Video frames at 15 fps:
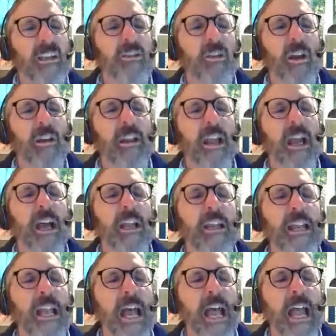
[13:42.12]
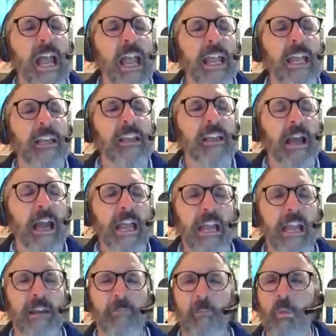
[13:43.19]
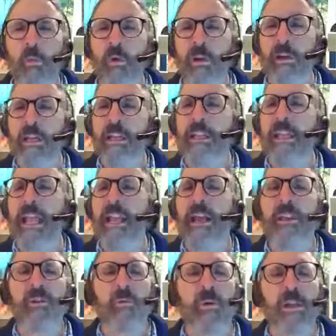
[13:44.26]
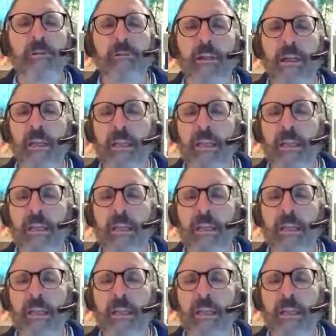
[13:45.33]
So I got 9. I had more in that other one.